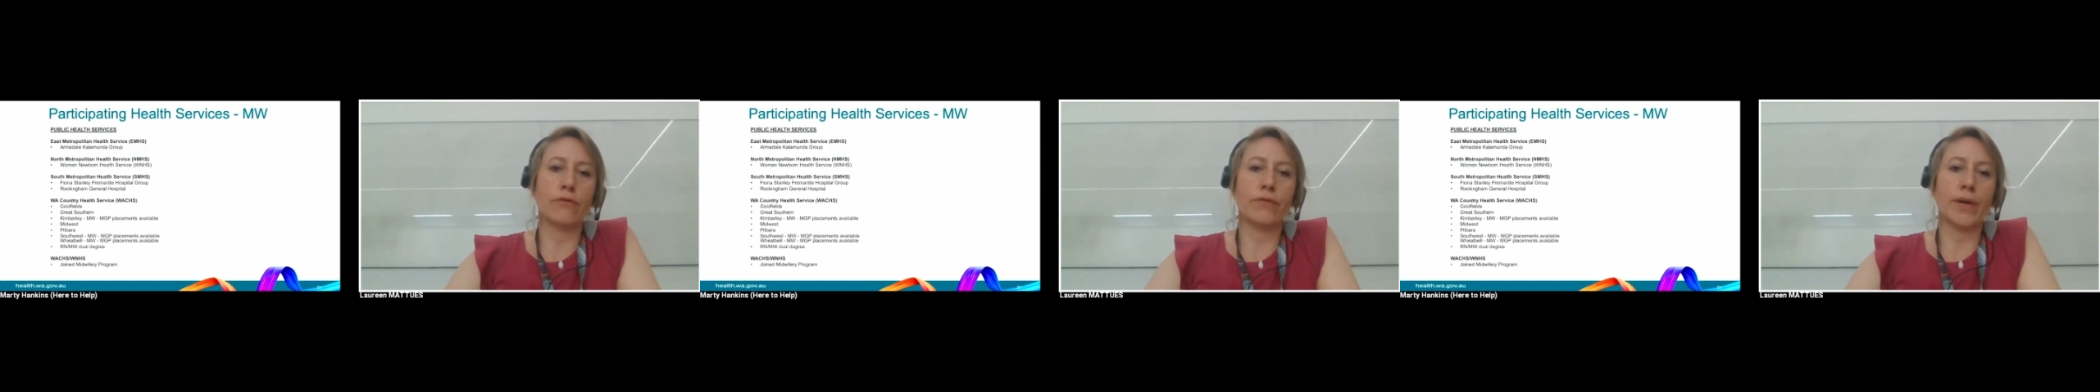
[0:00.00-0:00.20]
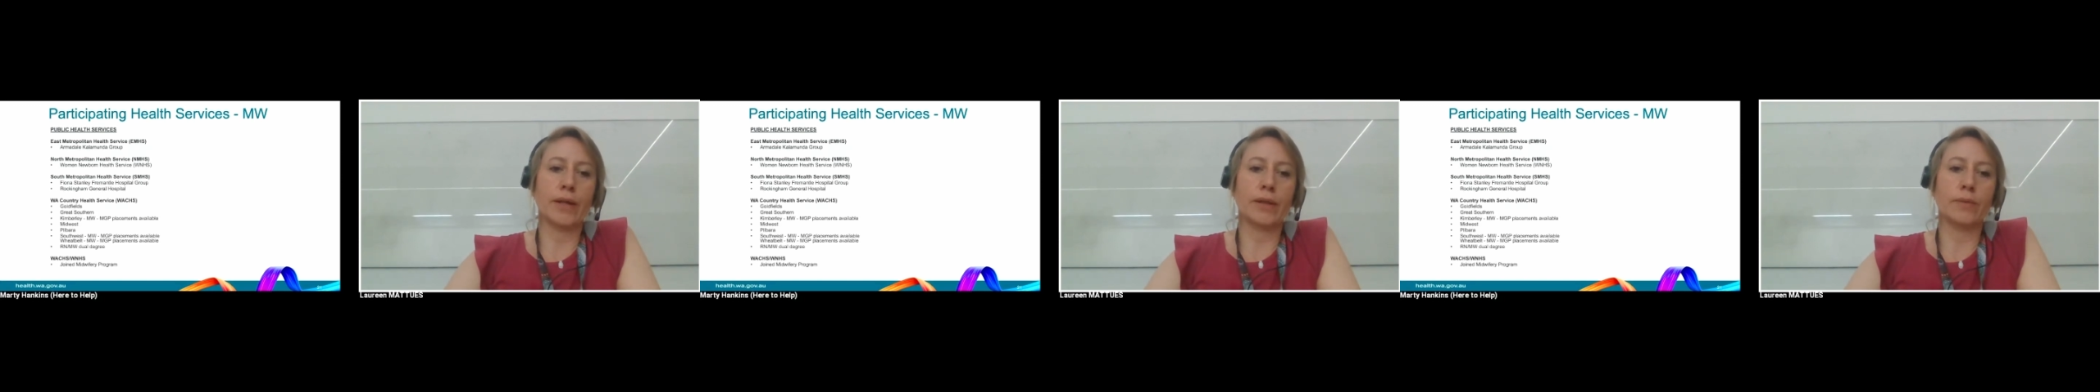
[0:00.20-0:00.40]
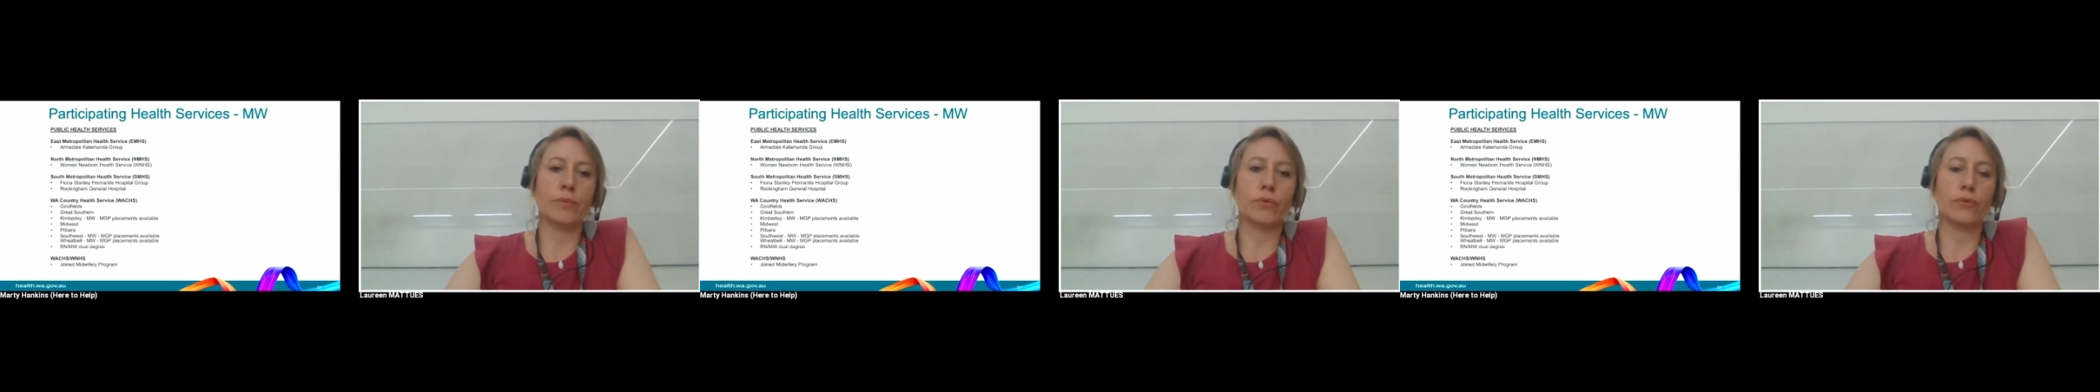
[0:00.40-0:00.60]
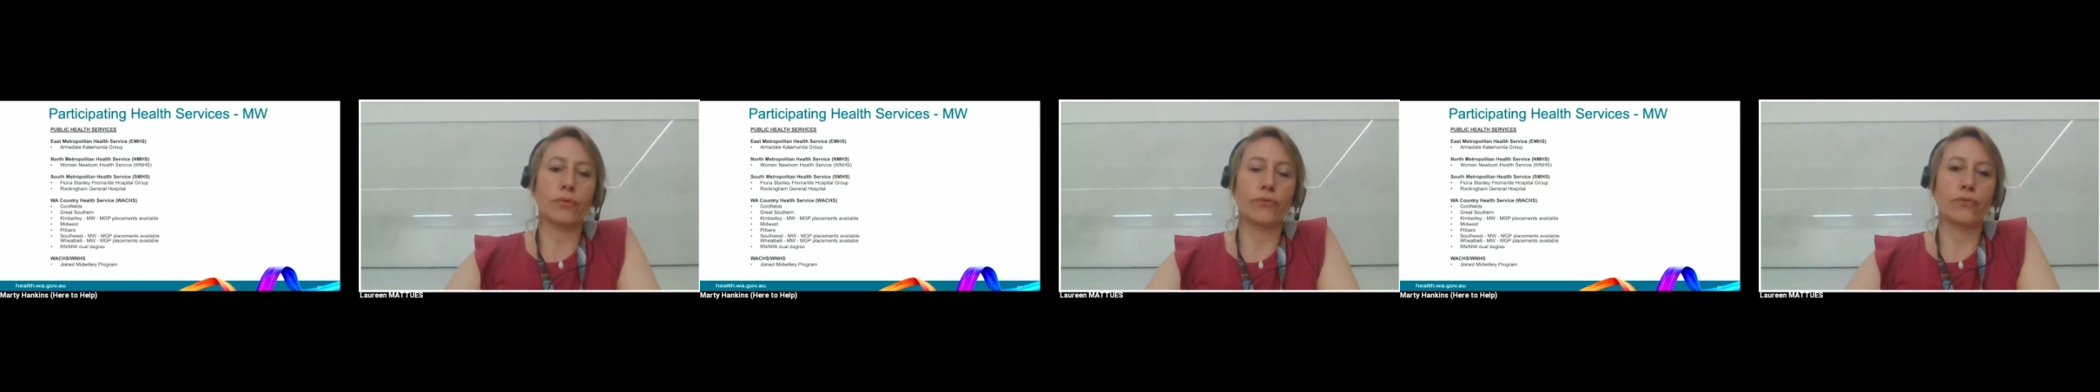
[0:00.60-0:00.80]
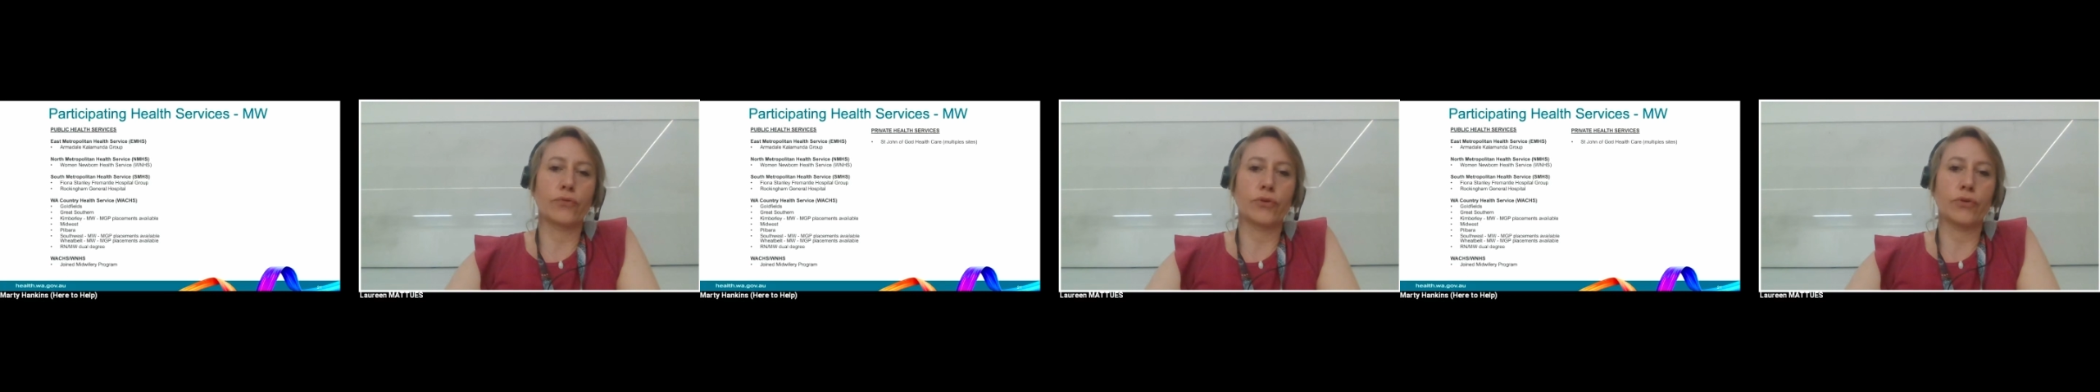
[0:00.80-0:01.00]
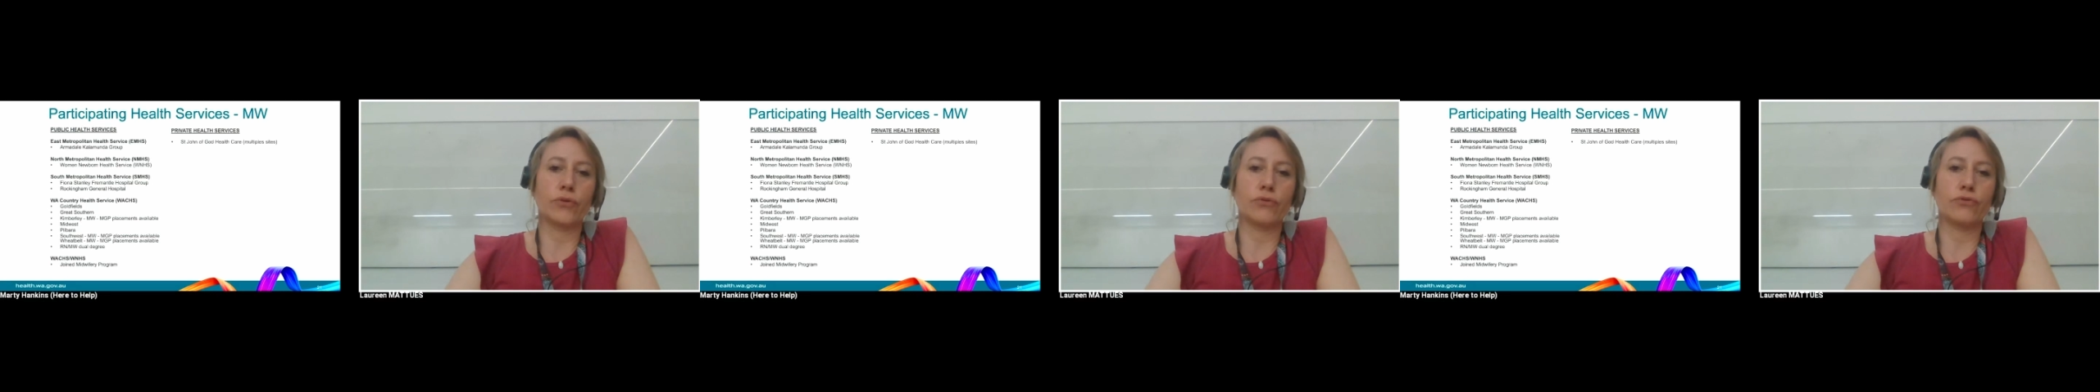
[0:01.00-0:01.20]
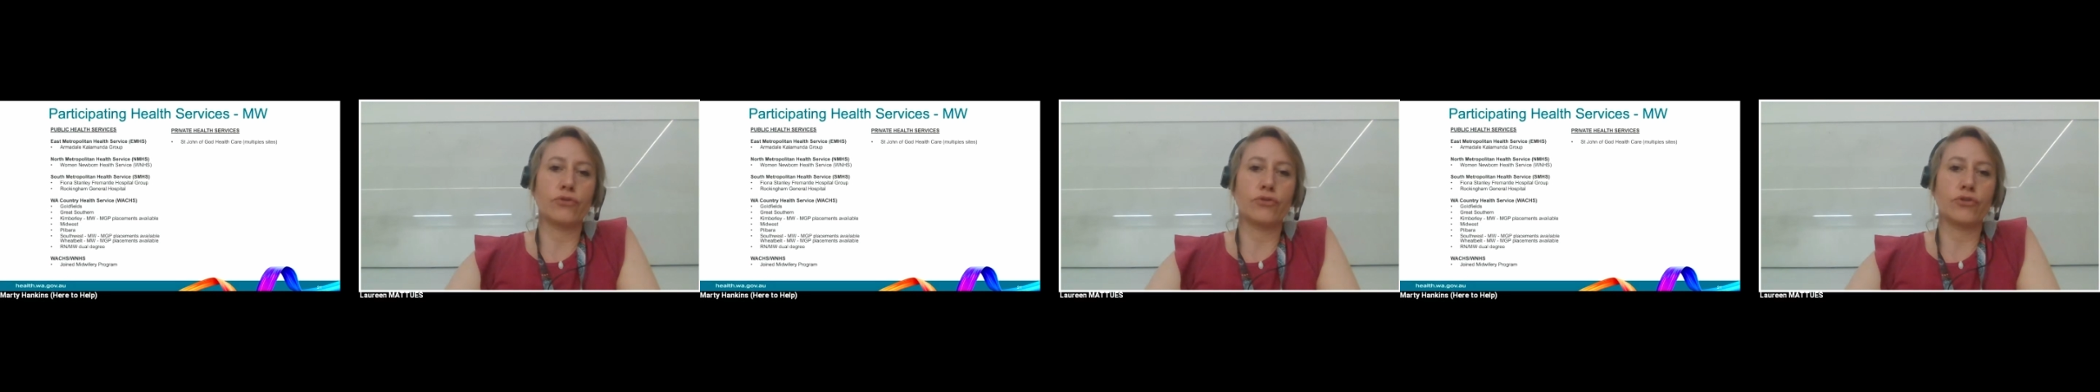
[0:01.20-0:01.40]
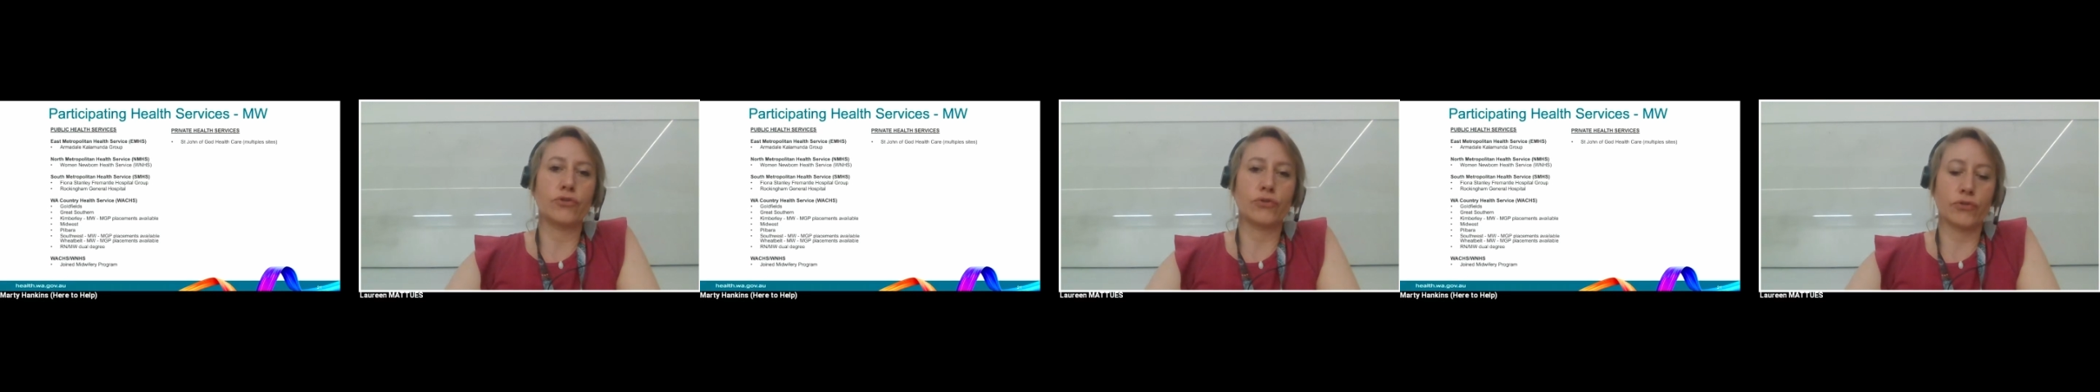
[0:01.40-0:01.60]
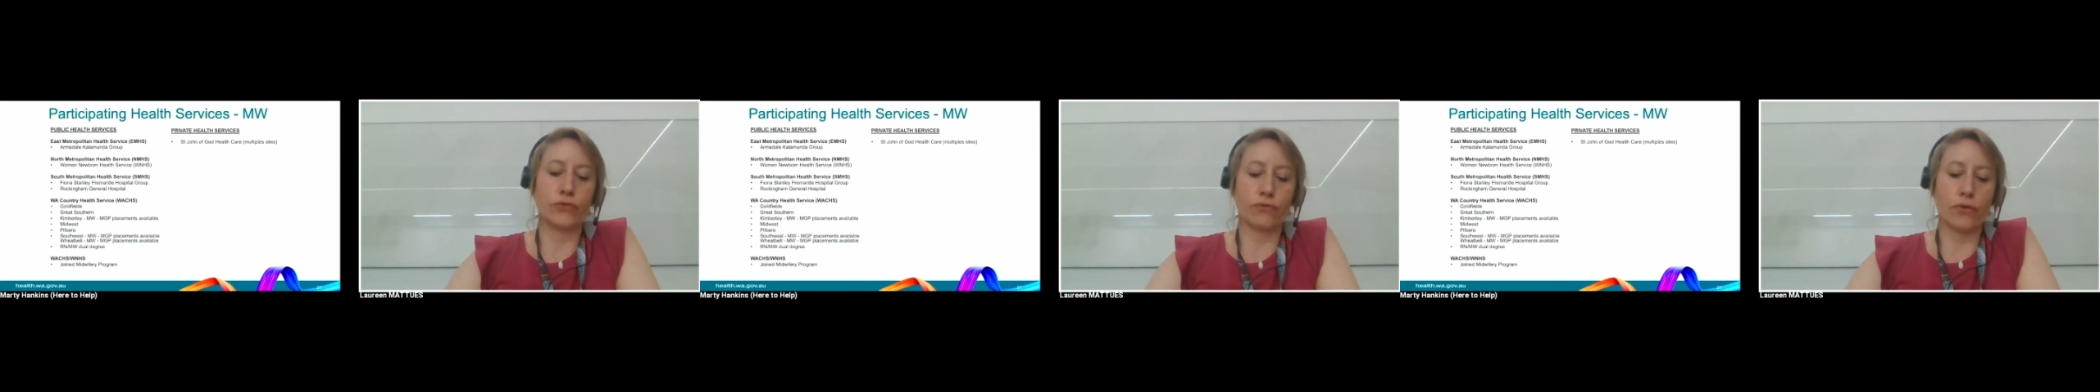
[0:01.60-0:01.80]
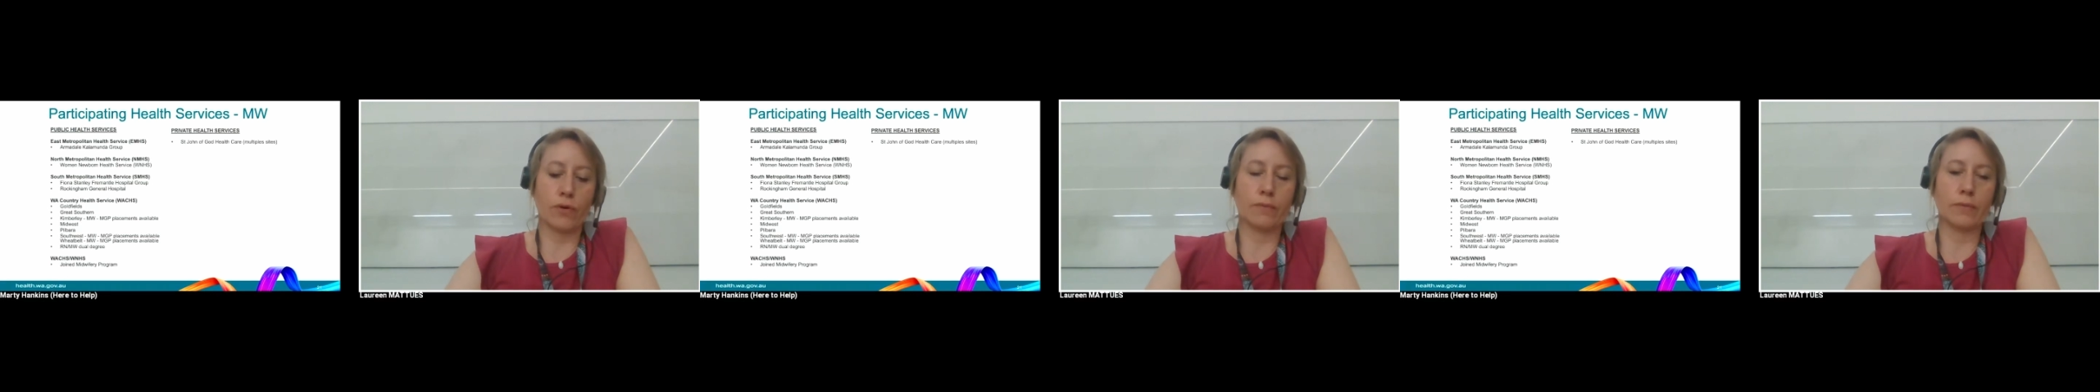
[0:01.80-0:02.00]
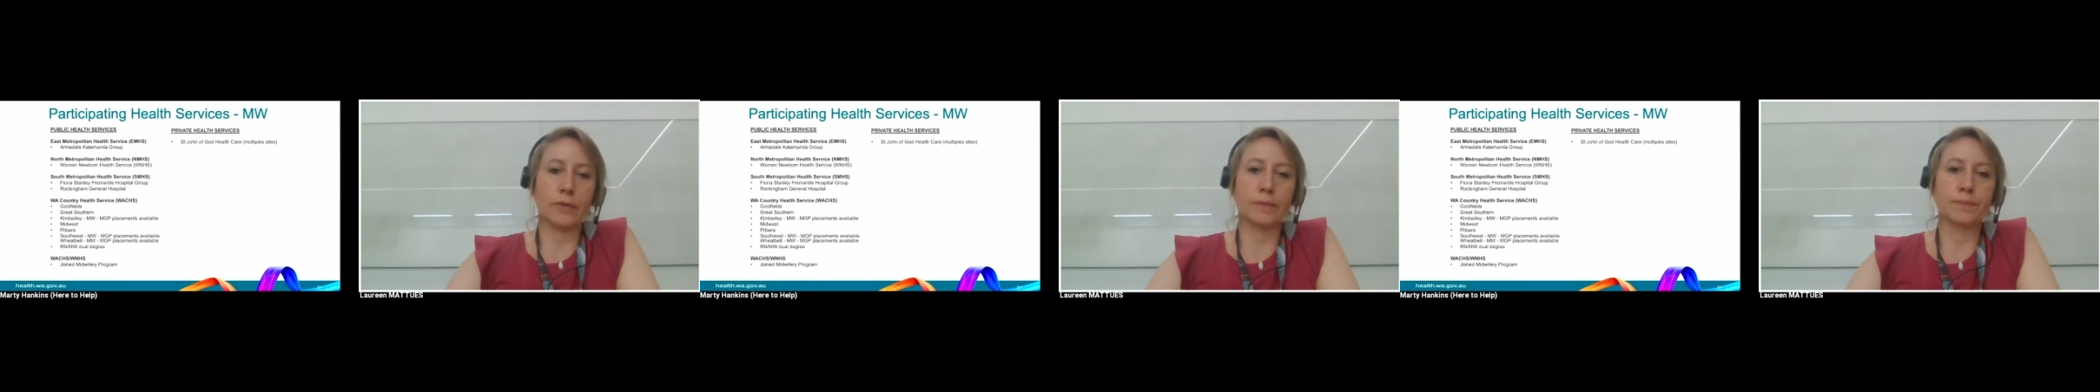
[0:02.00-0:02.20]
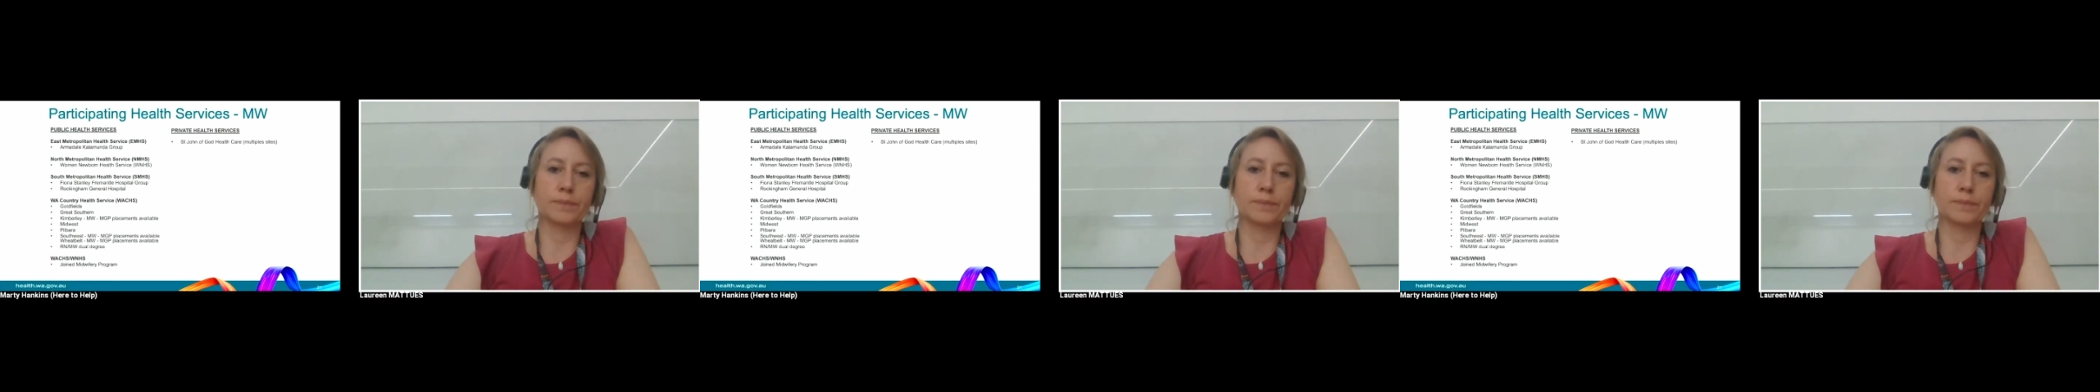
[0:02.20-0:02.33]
available for you to choose from.